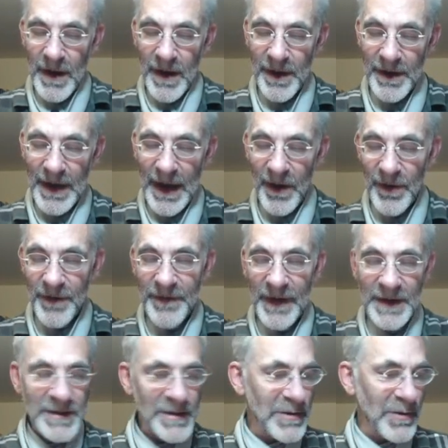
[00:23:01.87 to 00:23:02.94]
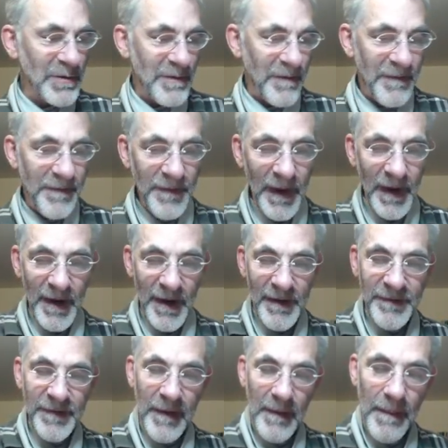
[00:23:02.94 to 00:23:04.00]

And now if x is order 5,